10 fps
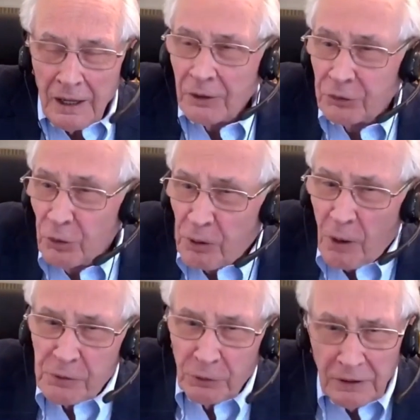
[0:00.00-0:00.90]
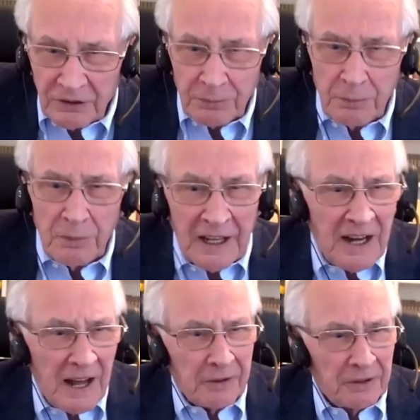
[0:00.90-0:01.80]
to populism than
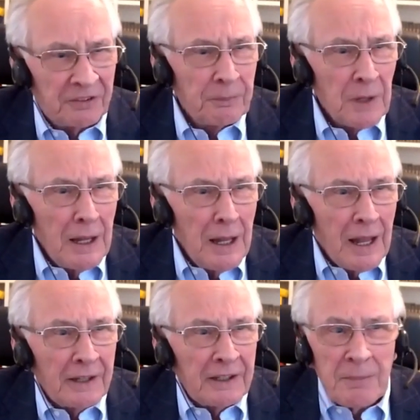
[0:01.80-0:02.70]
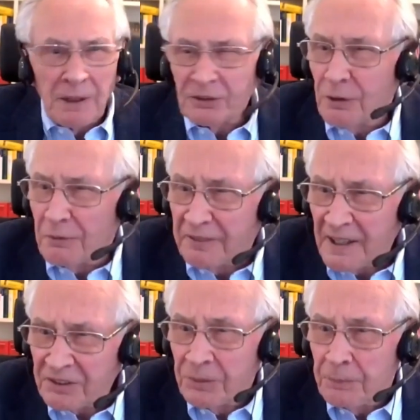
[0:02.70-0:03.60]
others? And I must
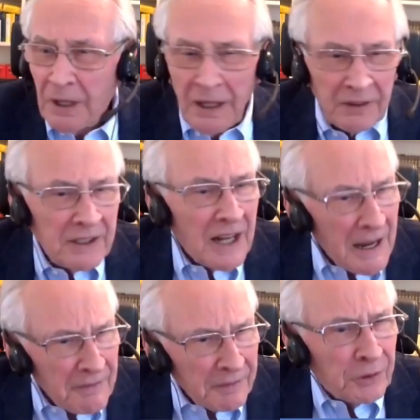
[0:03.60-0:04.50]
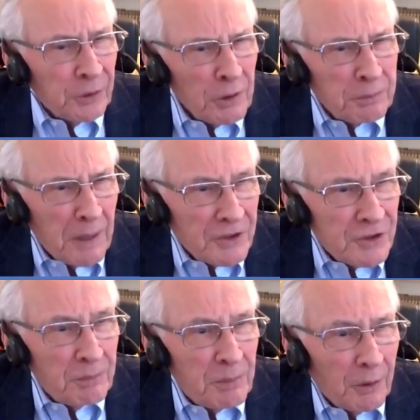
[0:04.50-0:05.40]
confess that I haven't thought much
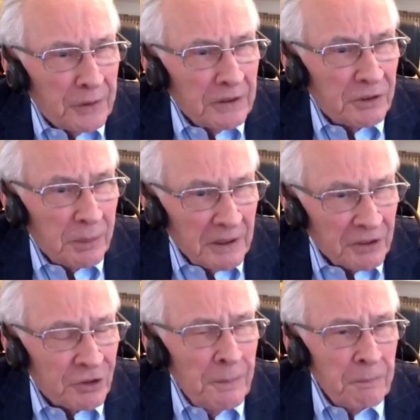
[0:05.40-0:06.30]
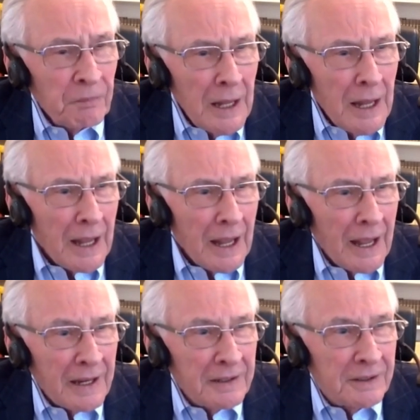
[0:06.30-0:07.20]
about this question.
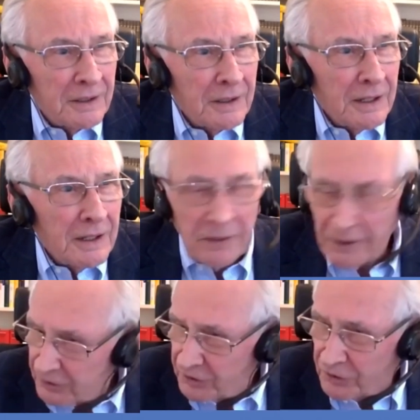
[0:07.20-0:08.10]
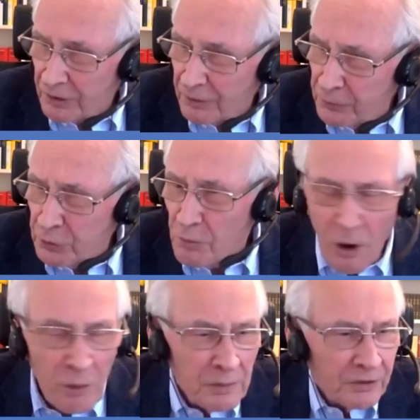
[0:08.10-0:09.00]
And in this few
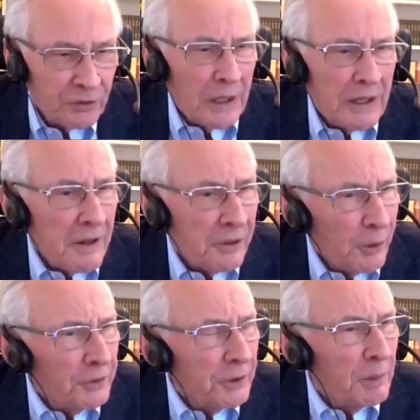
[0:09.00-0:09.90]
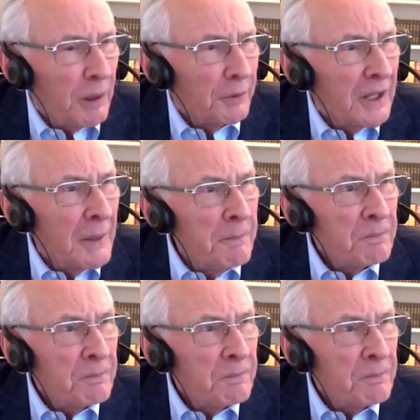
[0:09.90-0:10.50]
moments when I thought about them,